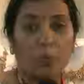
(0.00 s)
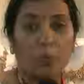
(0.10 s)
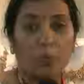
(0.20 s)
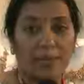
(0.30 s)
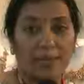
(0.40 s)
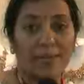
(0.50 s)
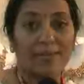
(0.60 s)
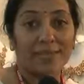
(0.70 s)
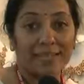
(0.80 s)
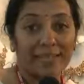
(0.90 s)
We
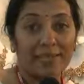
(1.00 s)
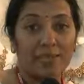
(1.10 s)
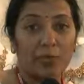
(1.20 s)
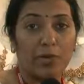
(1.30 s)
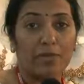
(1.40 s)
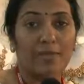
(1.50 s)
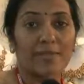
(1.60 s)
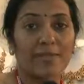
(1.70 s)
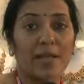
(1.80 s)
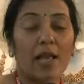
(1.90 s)
are PMJ
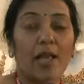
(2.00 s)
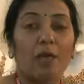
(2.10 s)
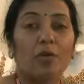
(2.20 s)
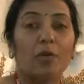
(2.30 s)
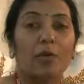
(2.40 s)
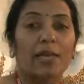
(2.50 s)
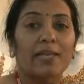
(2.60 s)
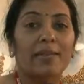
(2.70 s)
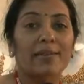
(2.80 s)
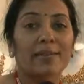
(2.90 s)
Jewellers
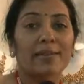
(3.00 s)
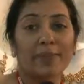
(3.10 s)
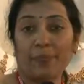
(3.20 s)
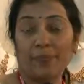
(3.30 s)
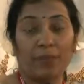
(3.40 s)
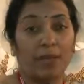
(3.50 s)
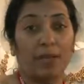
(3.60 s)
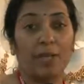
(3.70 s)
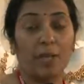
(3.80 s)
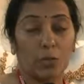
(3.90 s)
located in,
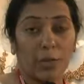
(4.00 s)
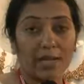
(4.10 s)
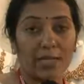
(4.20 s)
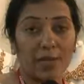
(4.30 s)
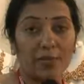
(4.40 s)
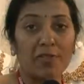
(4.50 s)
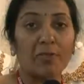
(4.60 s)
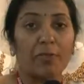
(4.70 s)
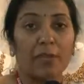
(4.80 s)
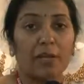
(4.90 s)
in White
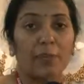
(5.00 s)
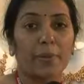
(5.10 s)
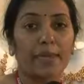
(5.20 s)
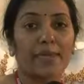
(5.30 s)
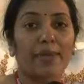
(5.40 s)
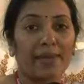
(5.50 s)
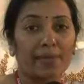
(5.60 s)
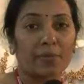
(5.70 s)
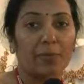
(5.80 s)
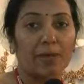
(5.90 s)
House, Begumpet,
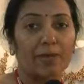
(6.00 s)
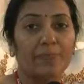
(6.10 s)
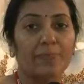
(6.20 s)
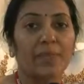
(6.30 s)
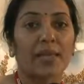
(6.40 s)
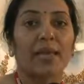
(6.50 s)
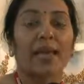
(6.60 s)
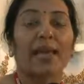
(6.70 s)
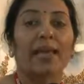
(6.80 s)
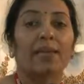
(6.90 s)
Hyderabad
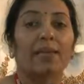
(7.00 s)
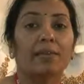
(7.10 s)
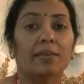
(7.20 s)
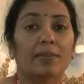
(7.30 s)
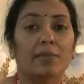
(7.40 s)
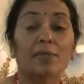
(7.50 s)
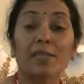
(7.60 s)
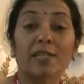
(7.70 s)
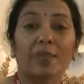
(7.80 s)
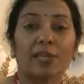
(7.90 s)
and uh,
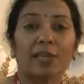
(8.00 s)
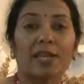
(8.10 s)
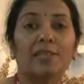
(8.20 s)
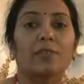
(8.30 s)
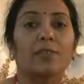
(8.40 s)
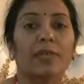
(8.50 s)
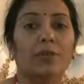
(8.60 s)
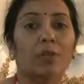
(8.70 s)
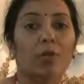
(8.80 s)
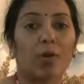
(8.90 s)
we specialize in
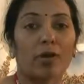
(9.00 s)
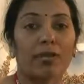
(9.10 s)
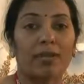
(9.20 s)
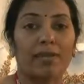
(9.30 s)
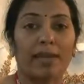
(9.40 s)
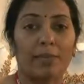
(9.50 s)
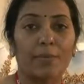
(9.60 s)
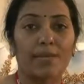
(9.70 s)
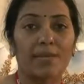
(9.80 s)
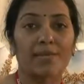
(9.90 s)
very good quality
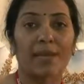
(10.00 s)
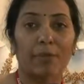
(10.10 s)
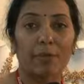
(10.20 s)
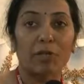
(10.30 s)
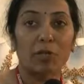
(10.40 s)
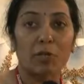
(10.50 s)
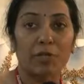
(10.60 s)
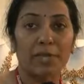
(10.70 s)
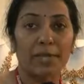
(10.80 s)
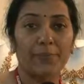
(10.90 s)
diamonds, diamond jewelry,